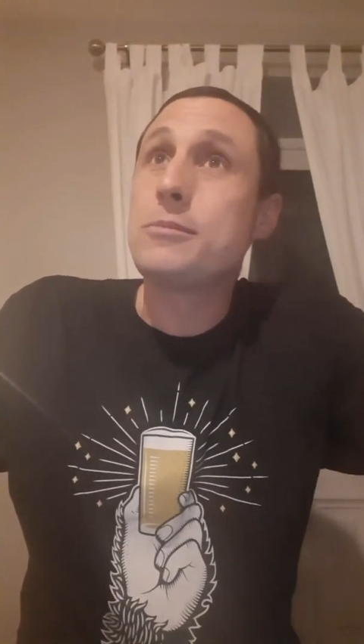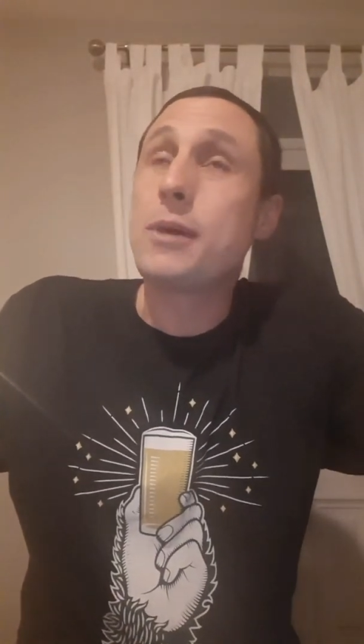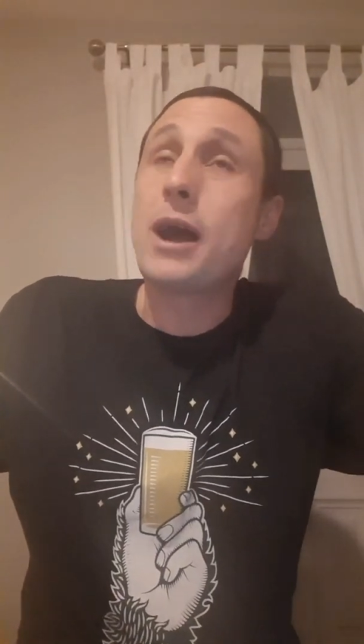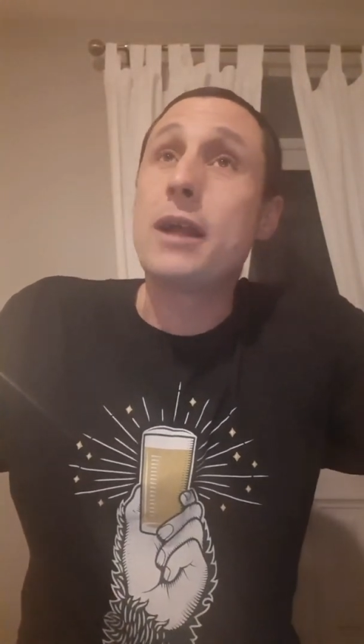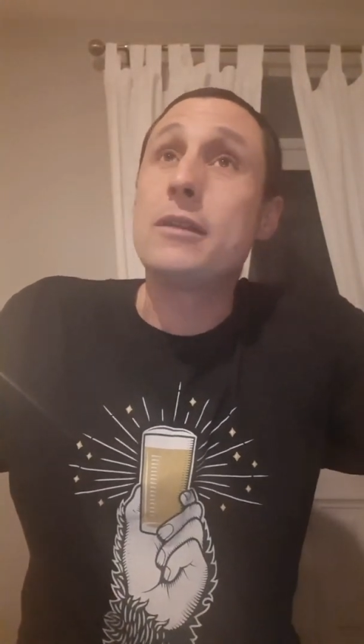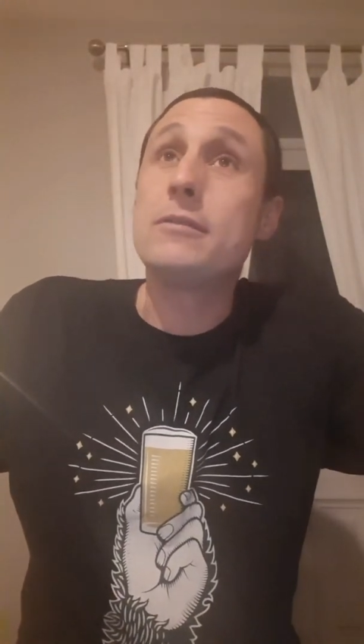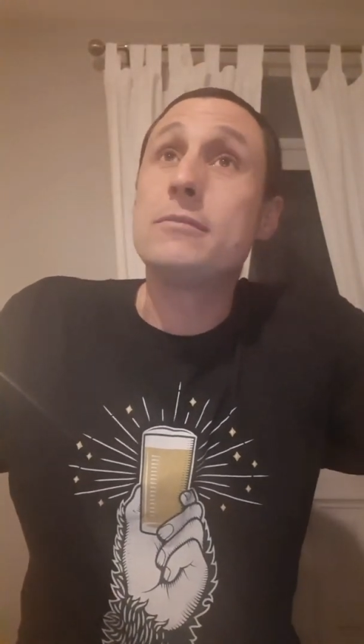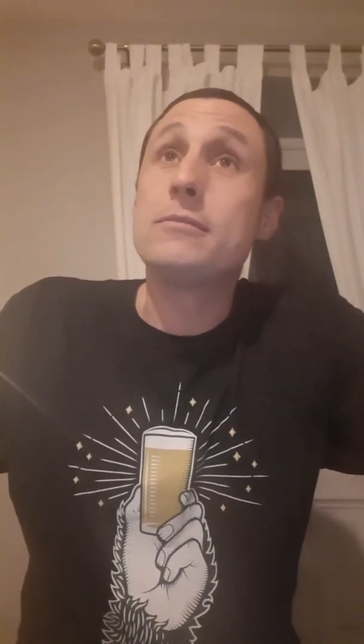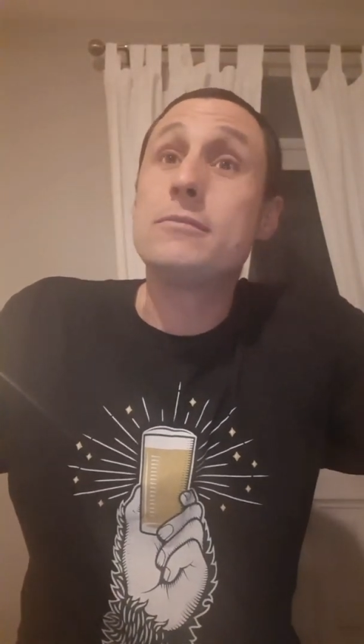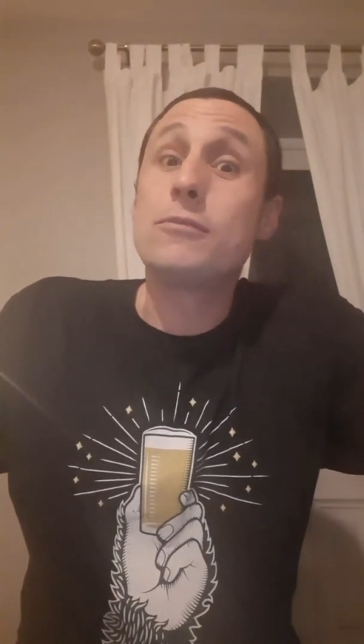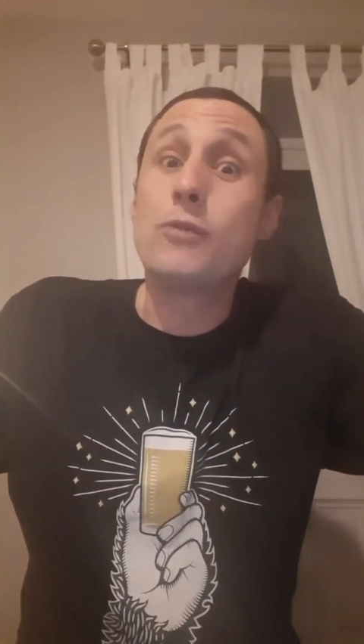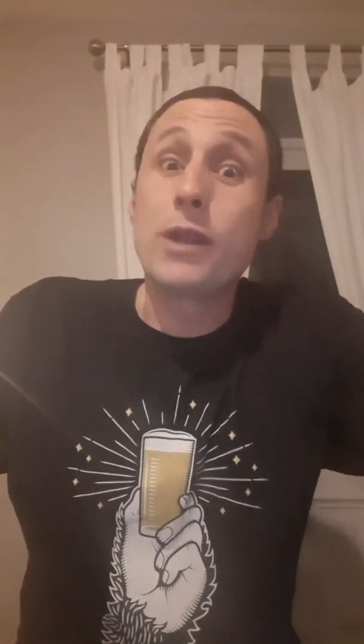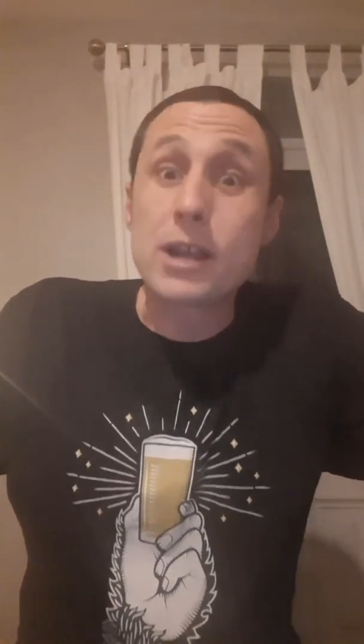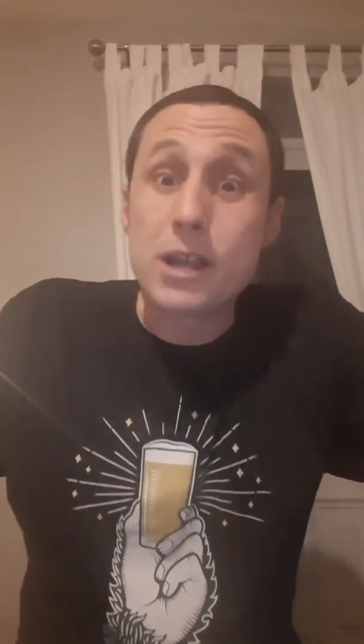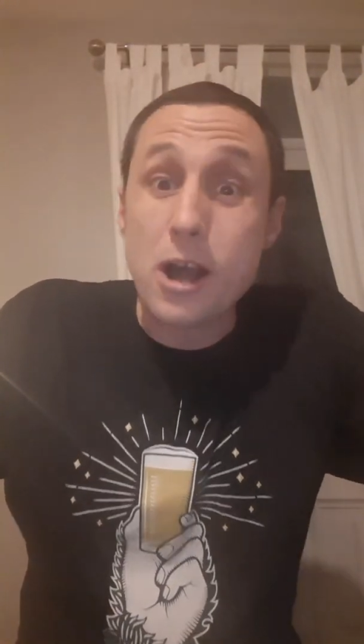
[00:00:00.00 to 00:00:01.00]
but
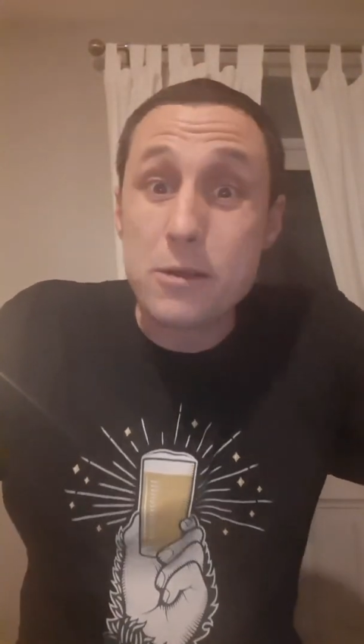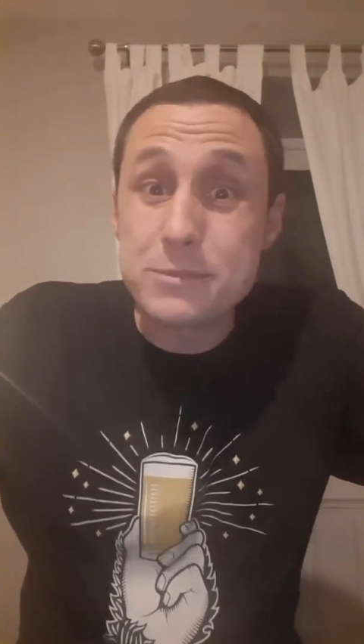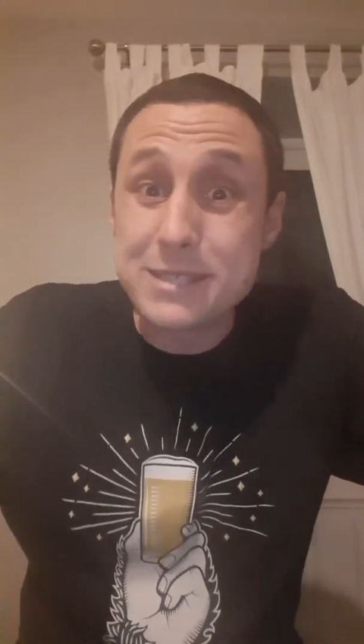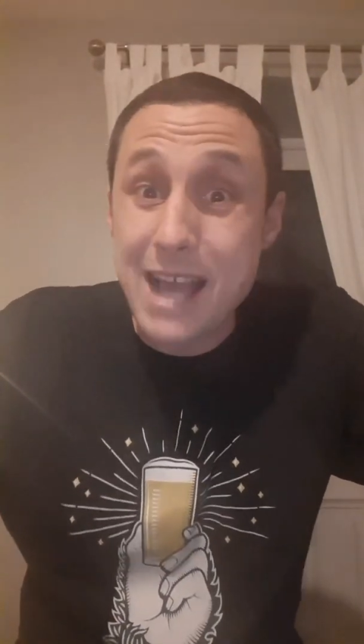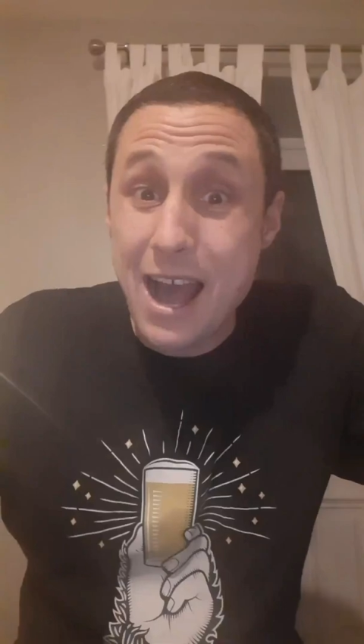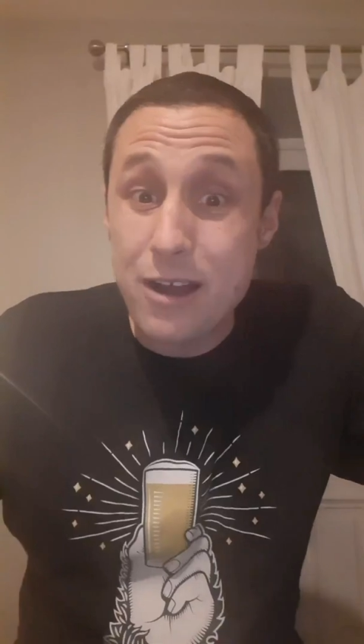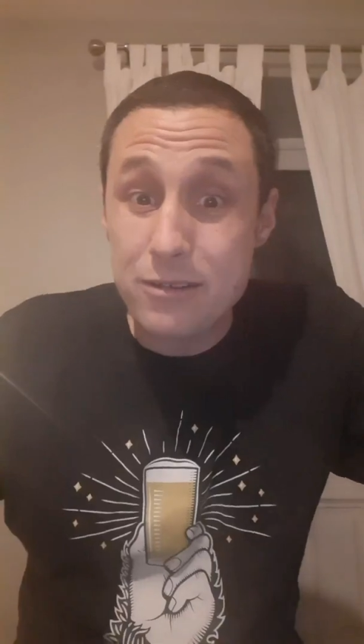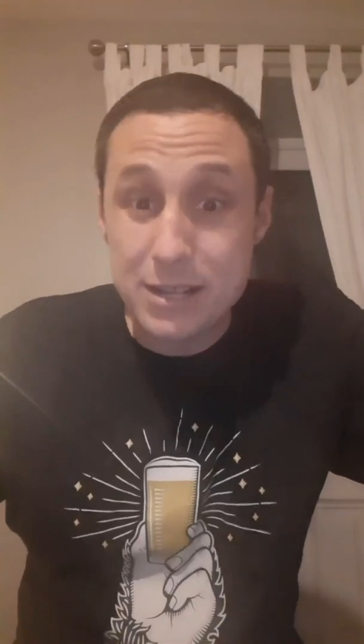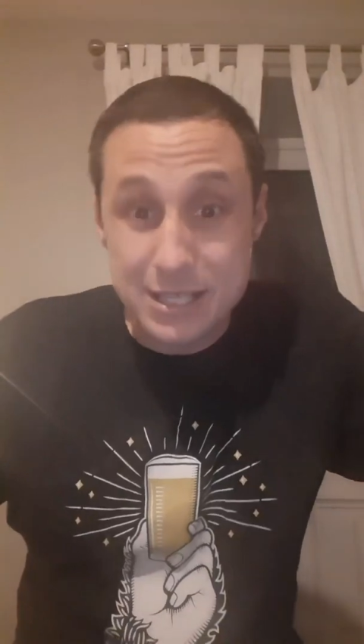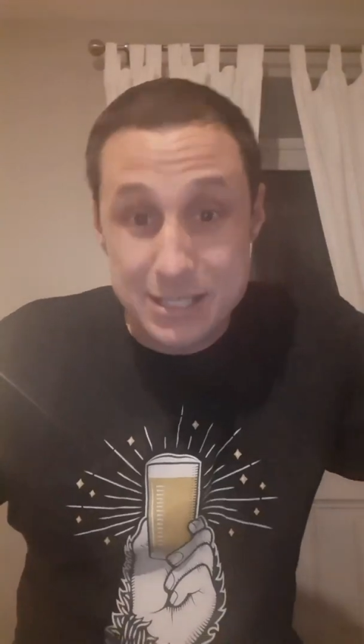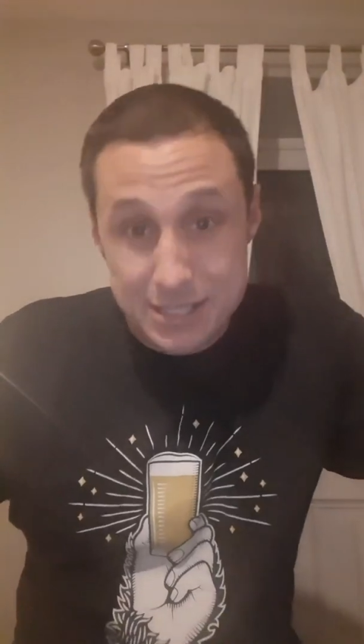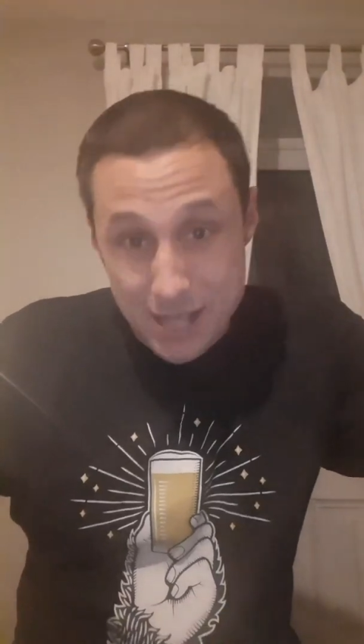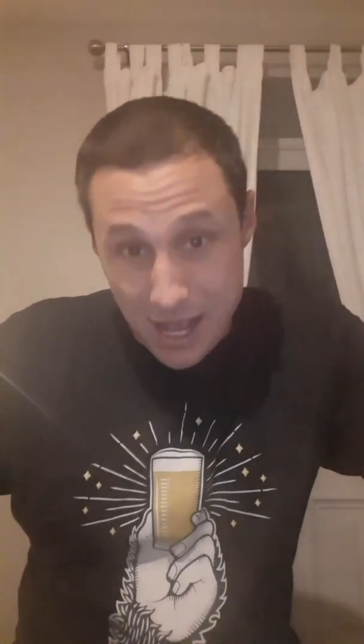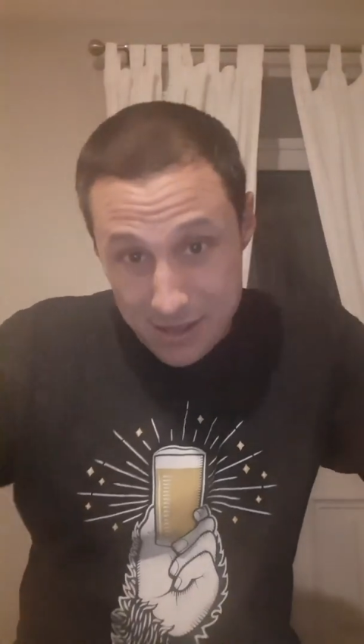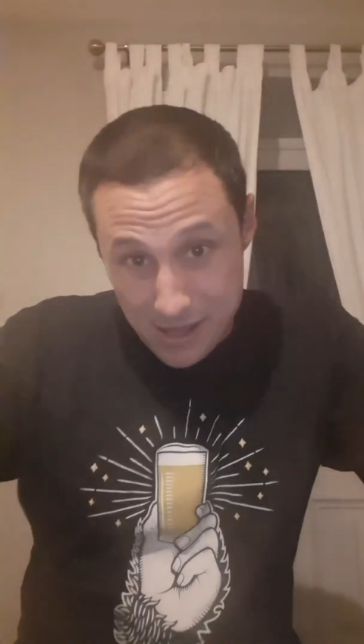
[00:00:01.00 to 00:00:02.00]
when it comes out, it's not